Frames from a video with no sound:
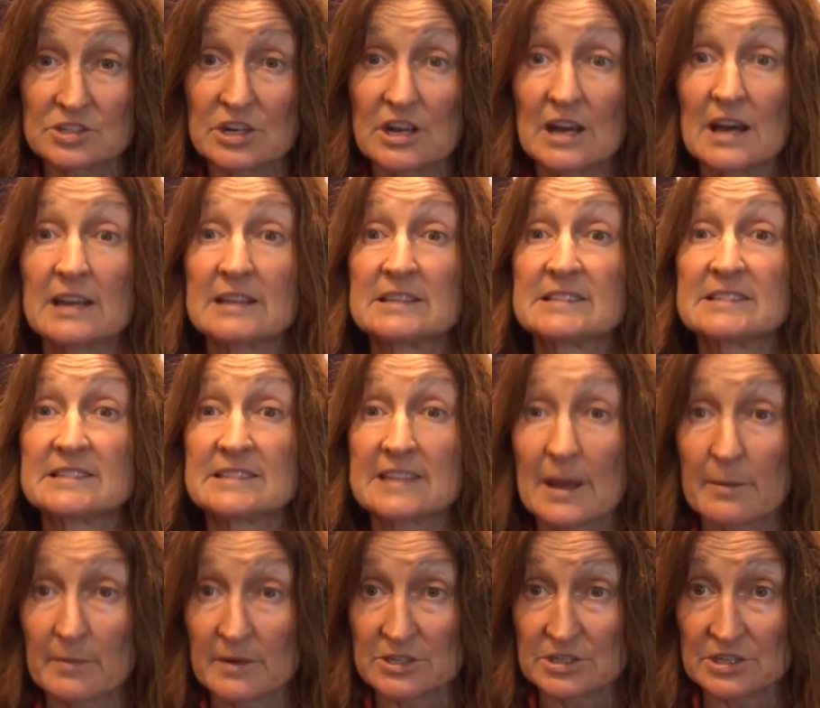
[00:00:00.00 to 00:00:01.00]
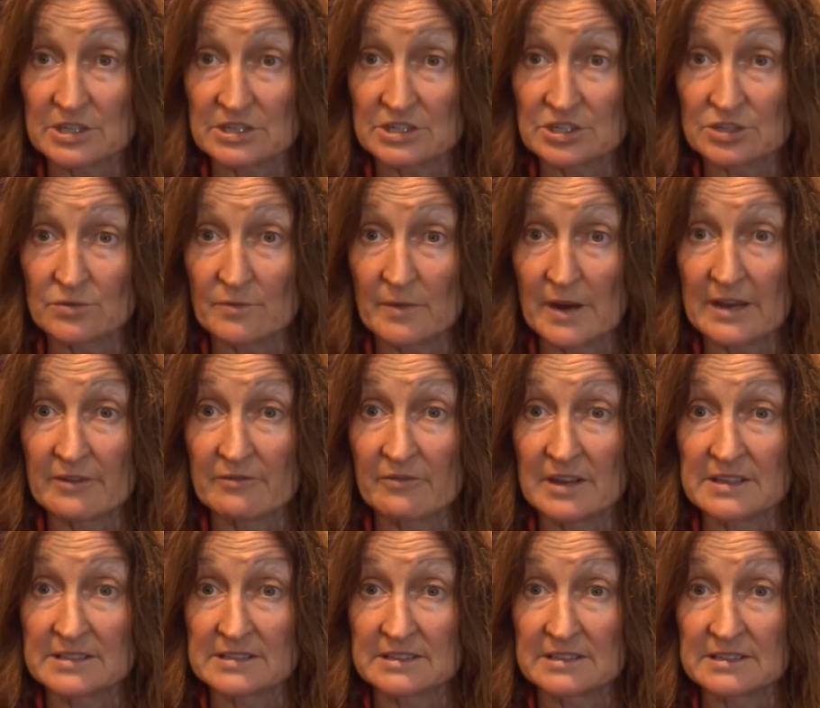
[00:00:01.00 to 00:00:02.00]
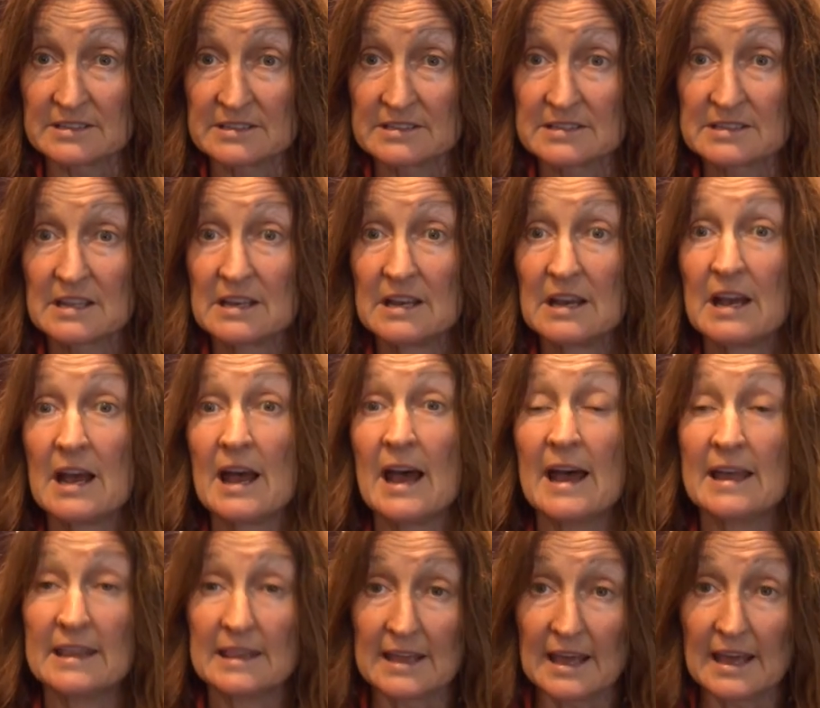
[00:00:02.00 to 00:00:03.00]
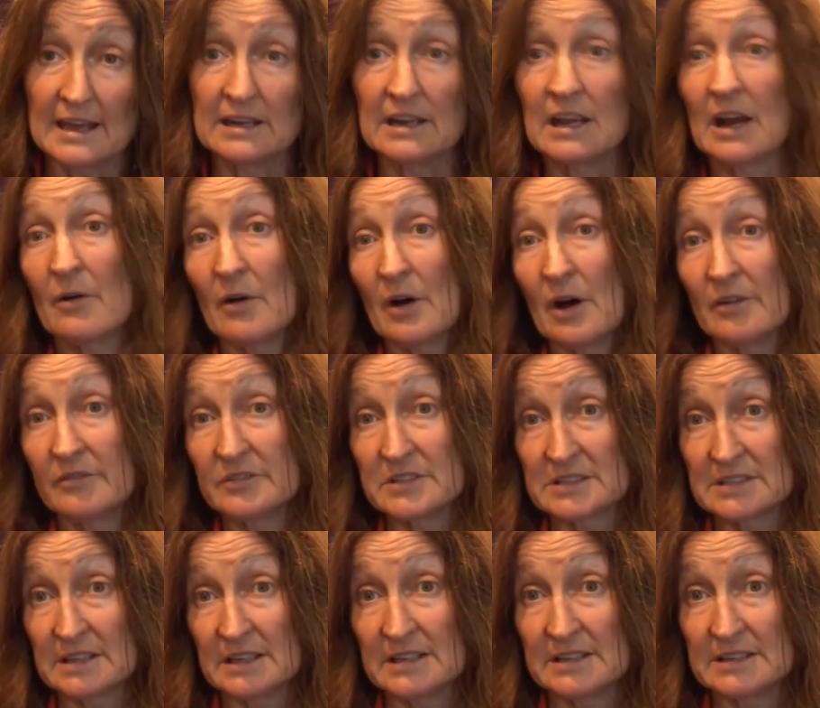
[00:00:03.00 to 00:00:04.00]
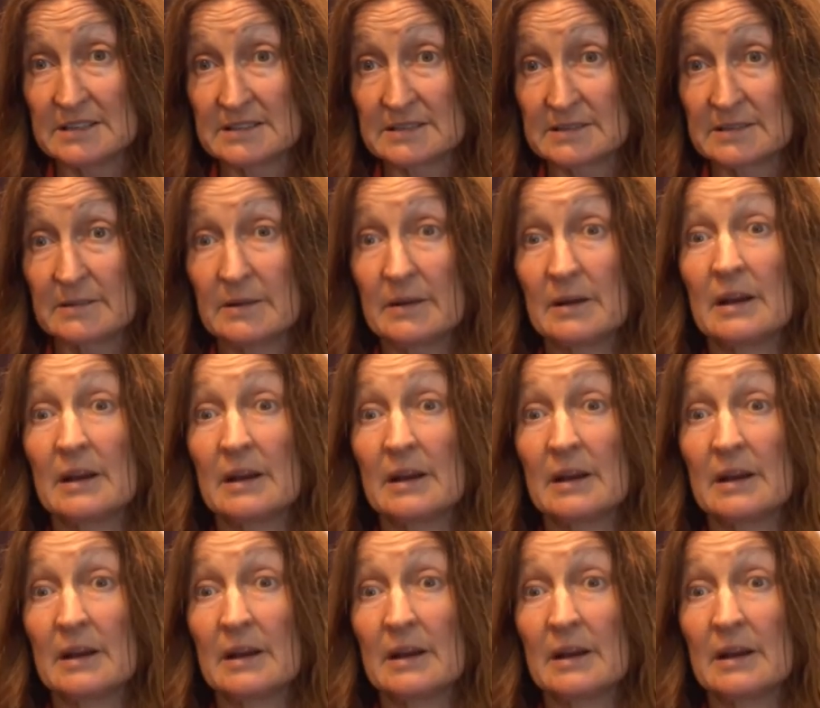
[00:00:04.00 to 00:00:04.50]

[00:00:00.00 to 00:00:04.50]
you can't establish it as your main residence and then go overseas